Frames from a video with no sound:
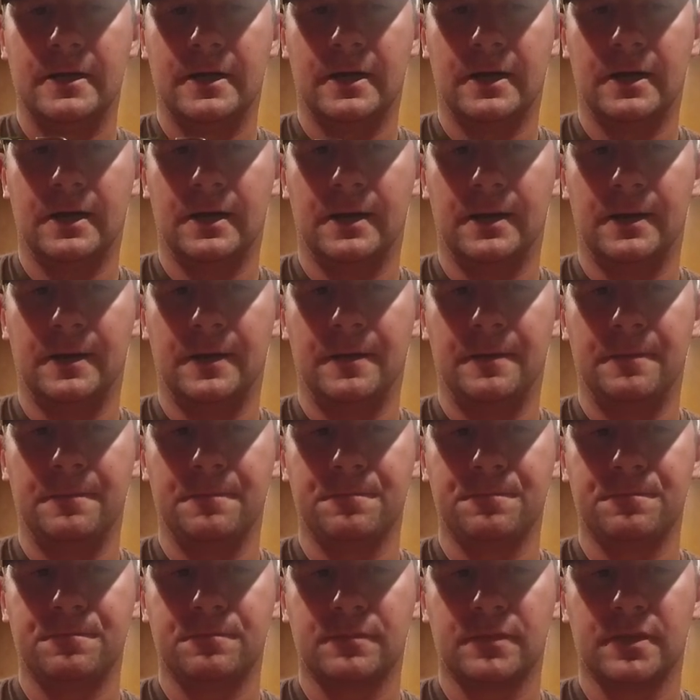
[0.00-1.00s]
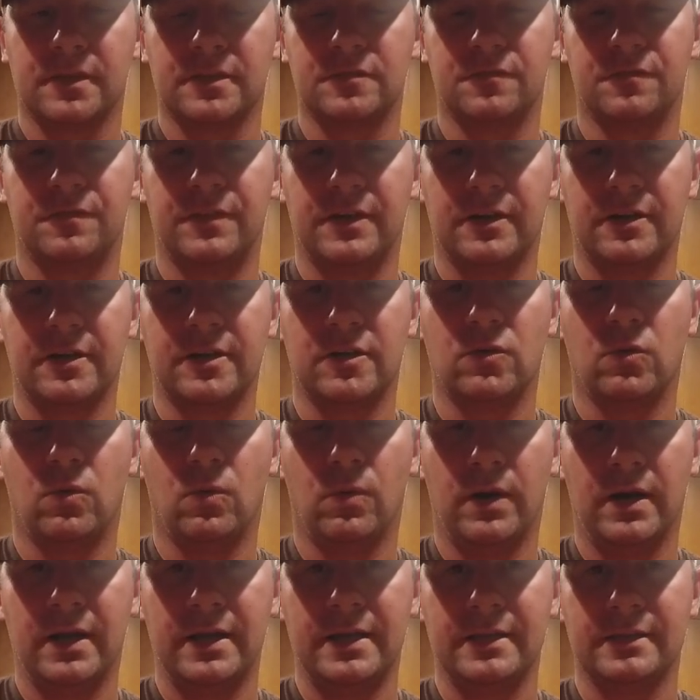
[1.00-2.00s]
It's very
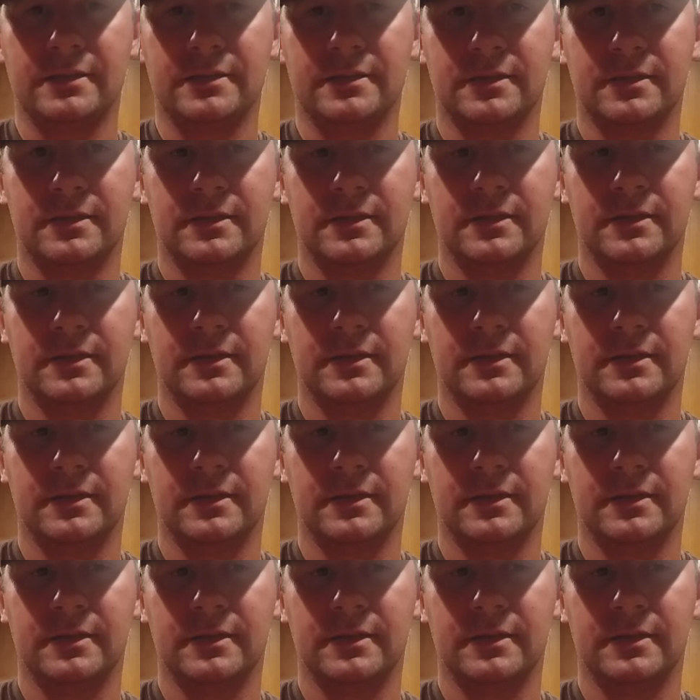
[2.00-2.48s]
quiet